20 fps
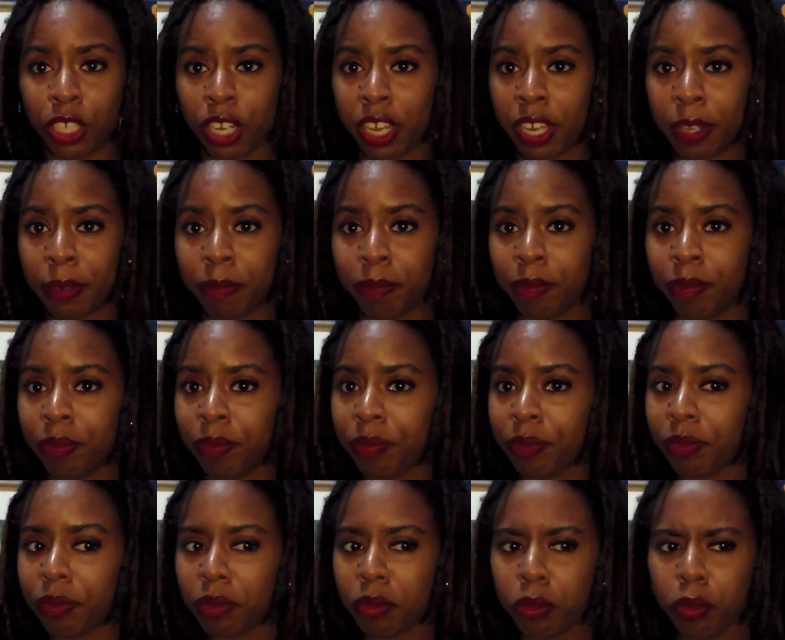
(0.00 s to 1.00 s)
shit,
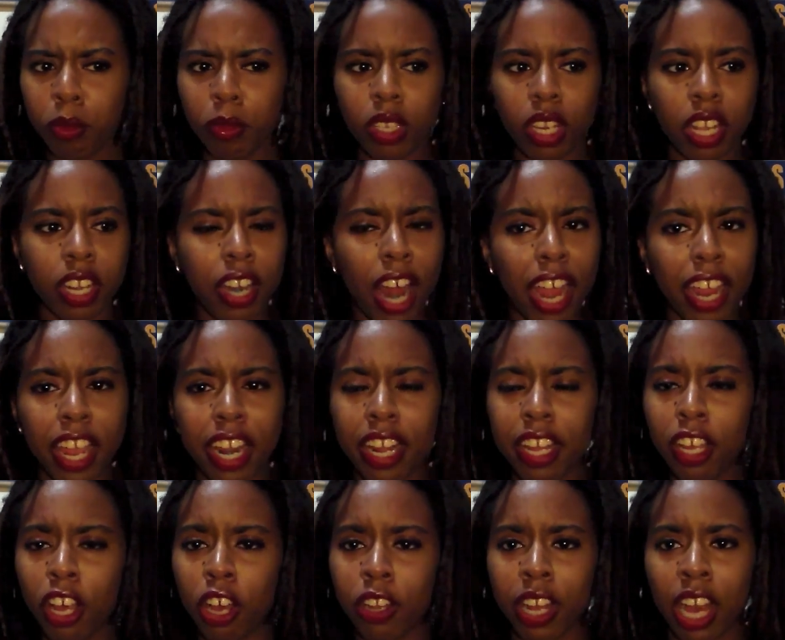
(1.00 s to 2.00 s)
not
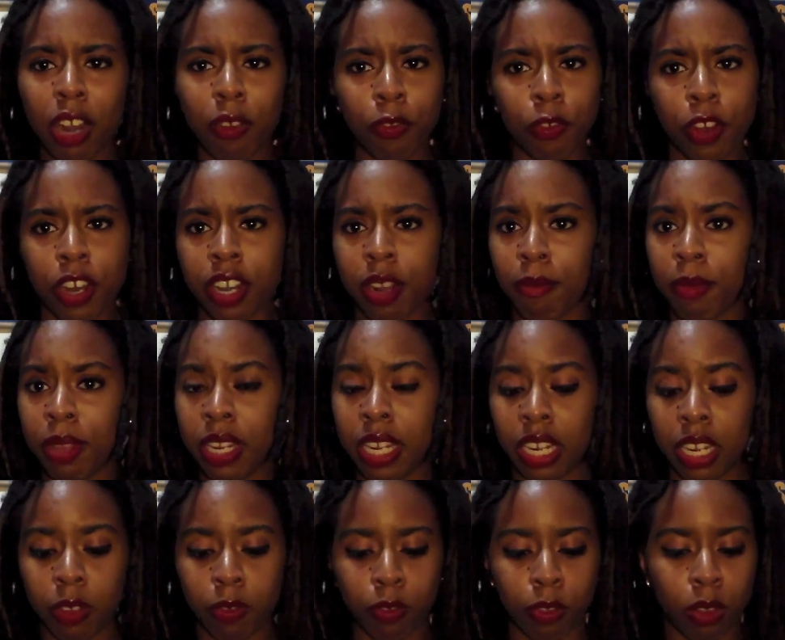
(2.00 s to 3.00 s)
getting called out for it in a
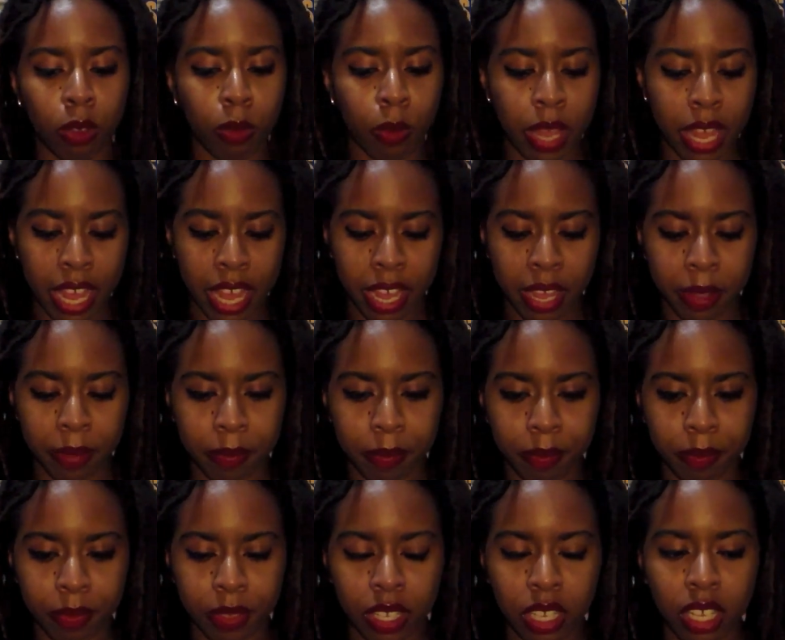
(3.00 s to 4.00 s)
meaningful way,
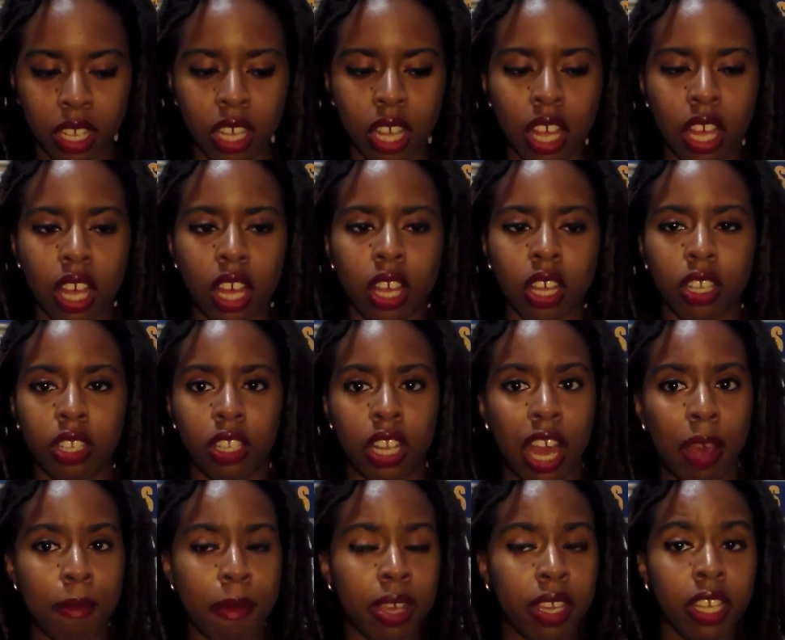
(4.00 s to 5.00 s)

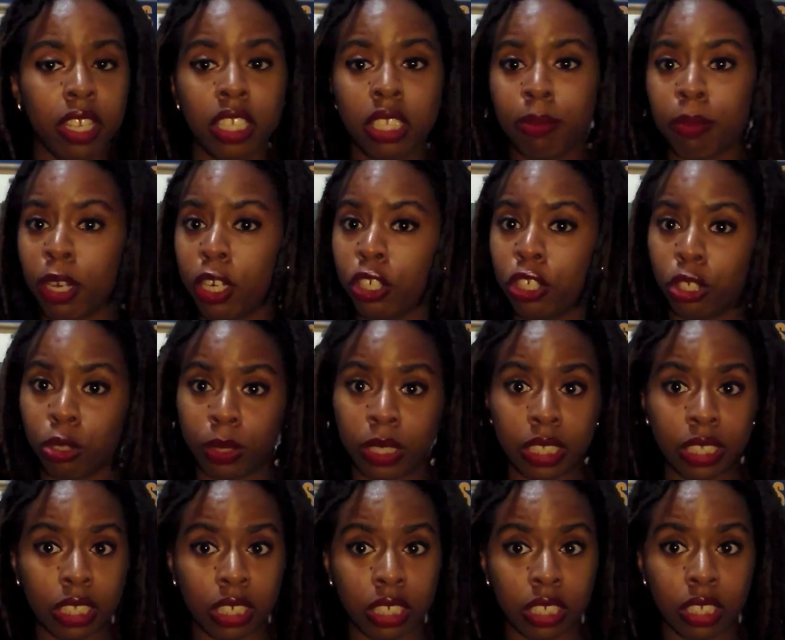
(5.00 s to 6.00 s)
not making smart
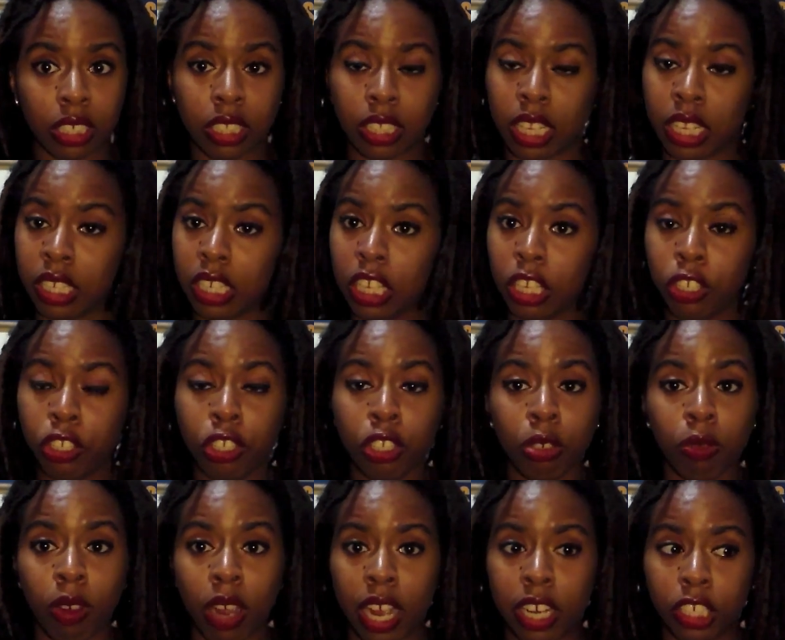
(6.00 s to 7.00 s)
choices, thinking
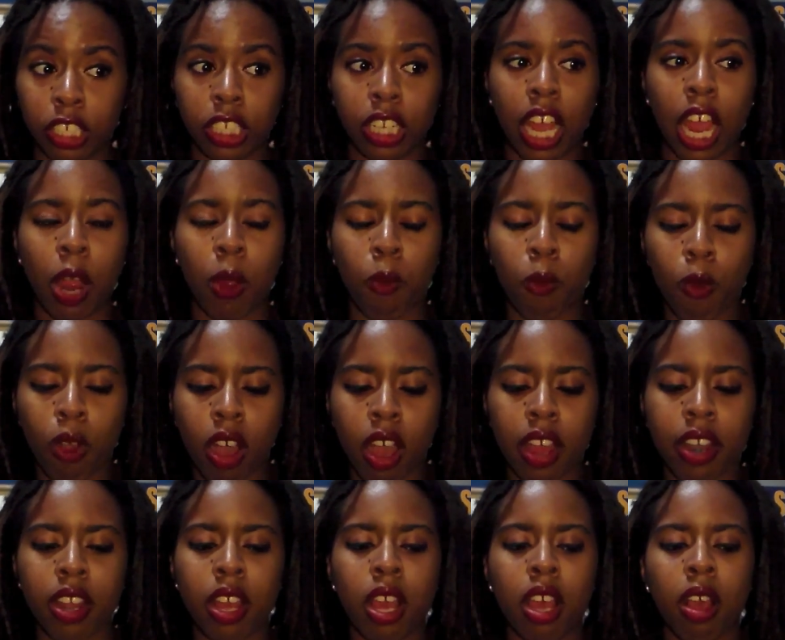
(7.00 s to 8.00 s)
too rashly. I
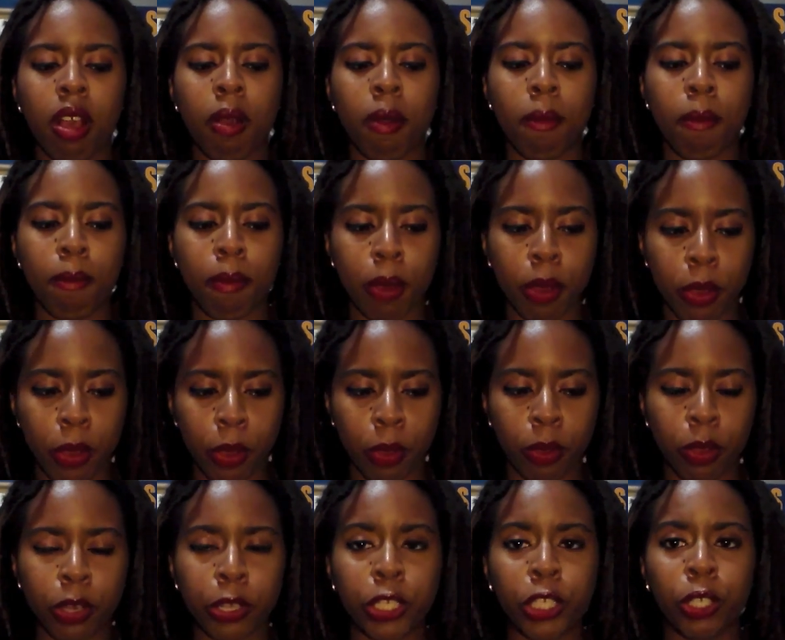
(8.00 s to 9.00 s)
want
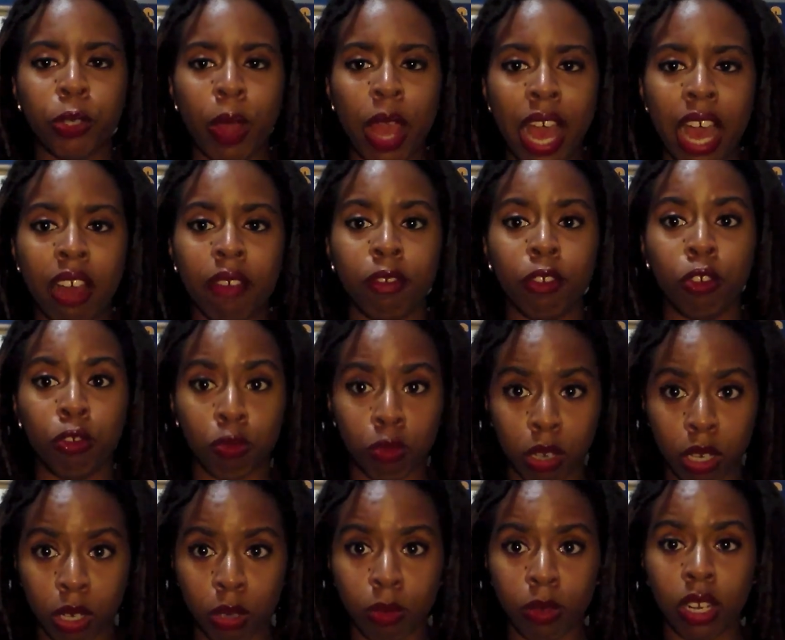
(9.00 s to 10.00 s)
Beau to have
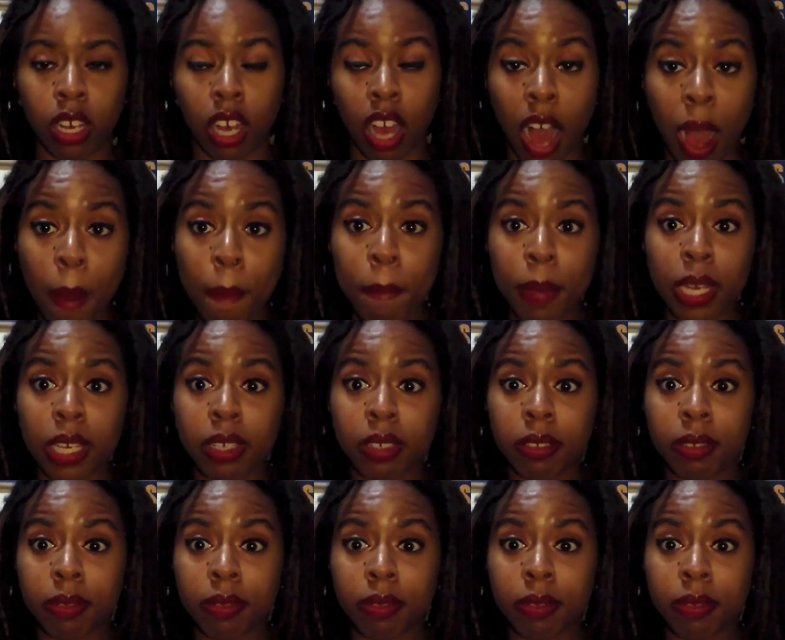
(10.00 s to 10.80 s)
grown up